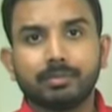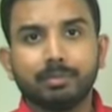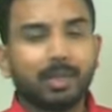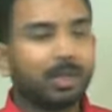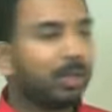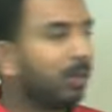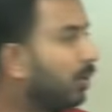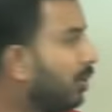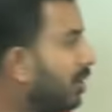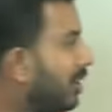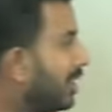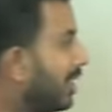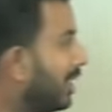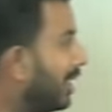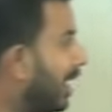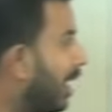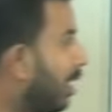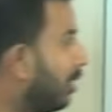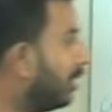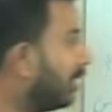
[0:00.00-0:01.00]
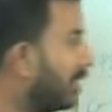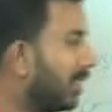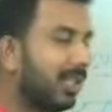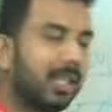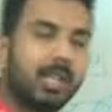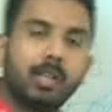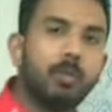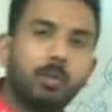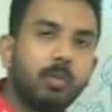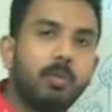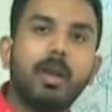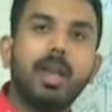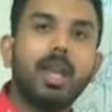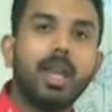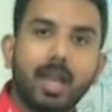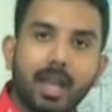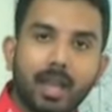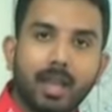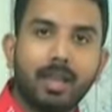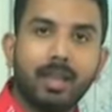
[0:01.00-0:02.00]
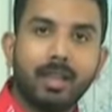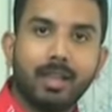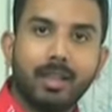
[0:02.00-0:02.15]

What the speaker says: But don't sit down and sing Kumbaya.